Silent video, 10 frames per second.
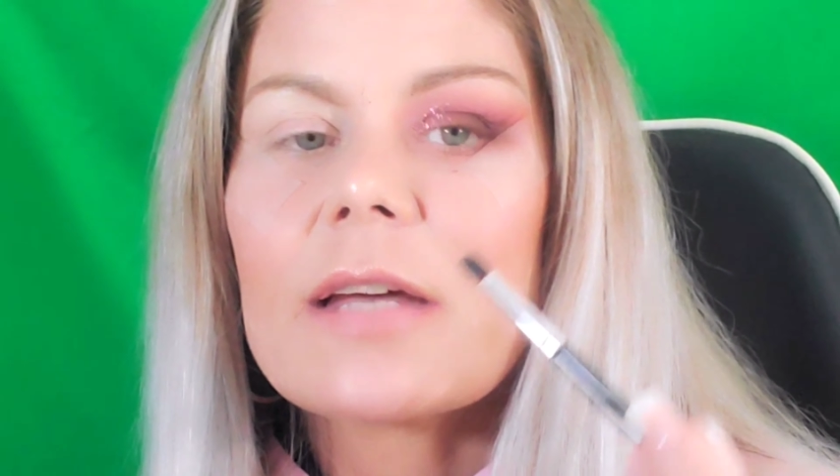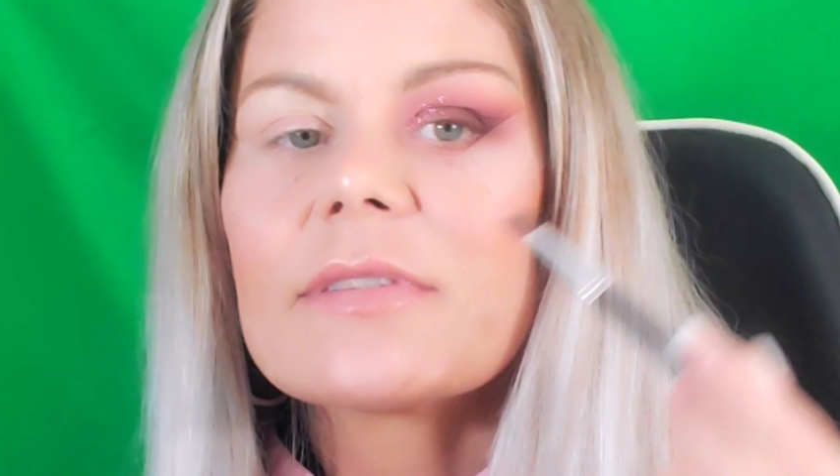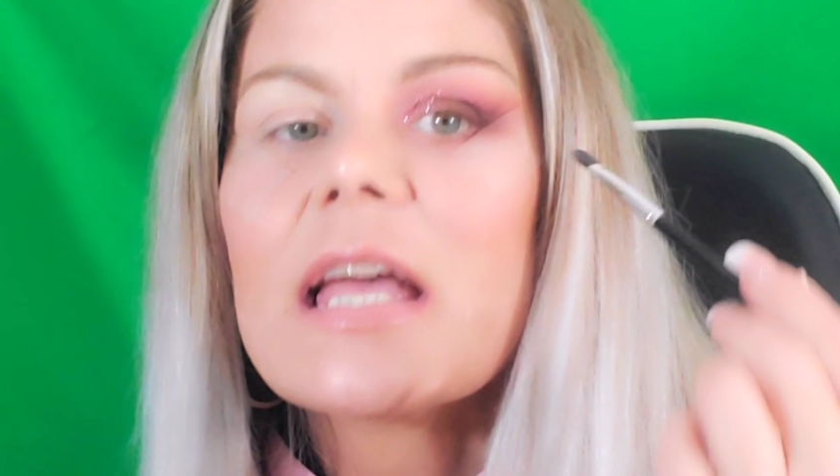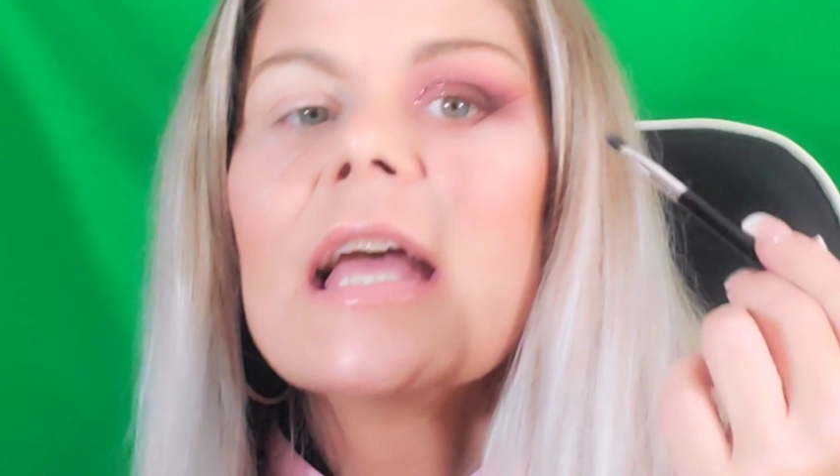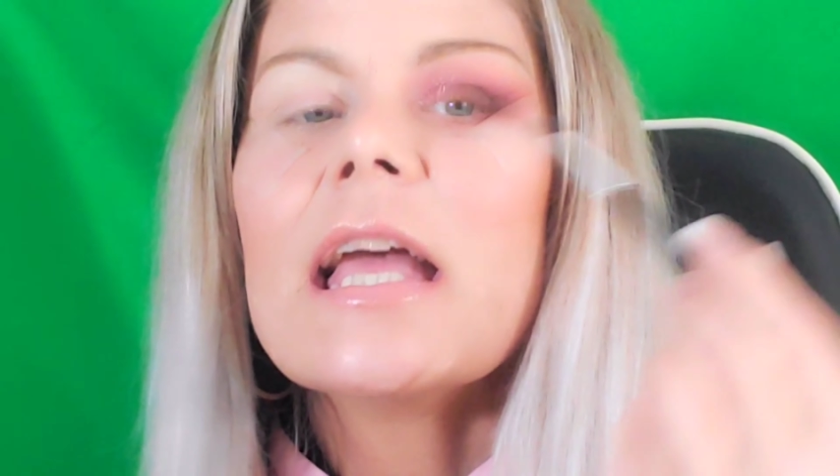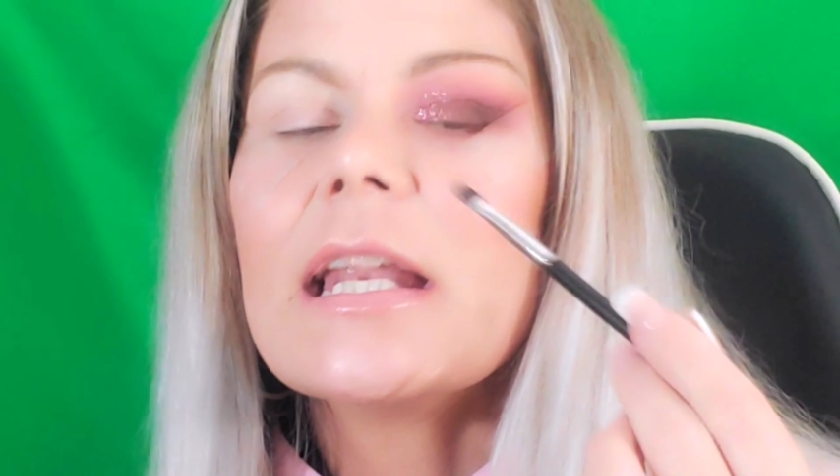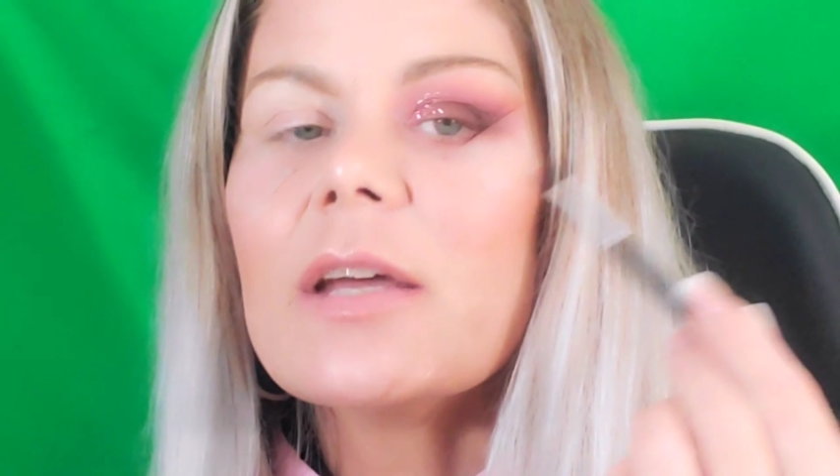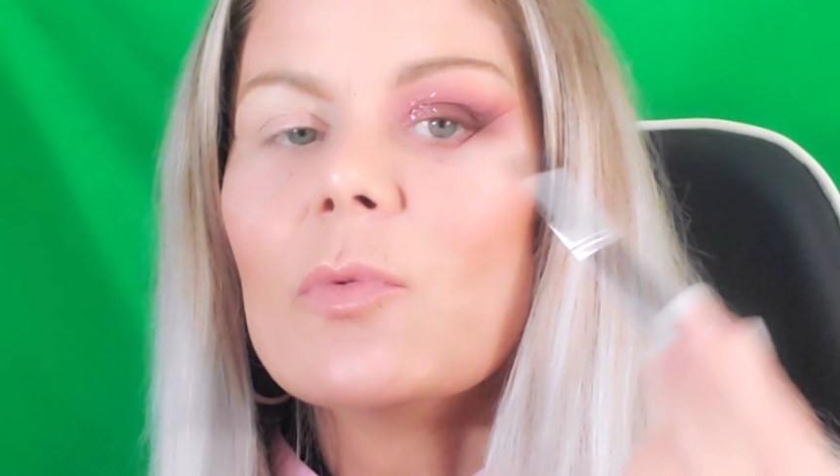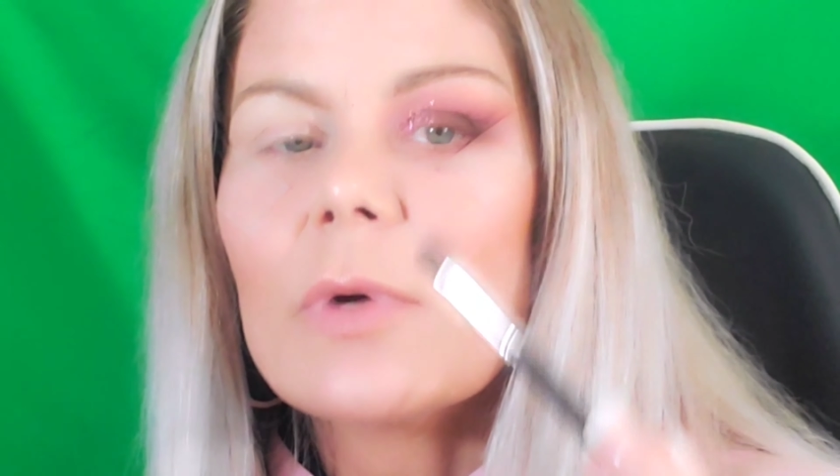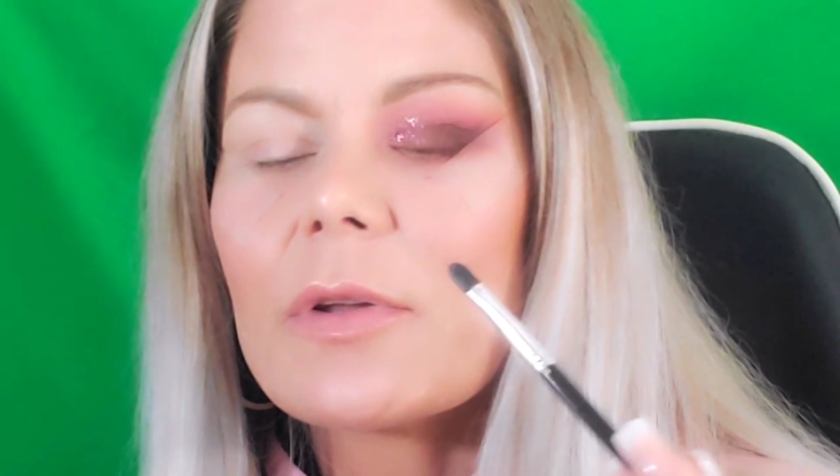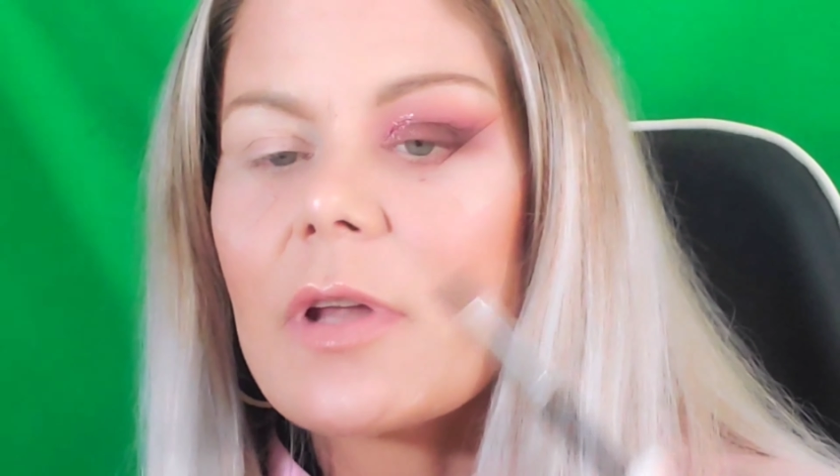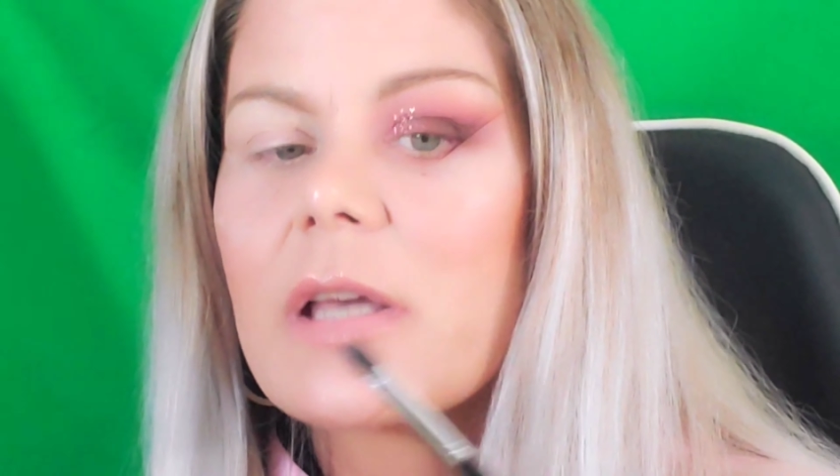lift, and it will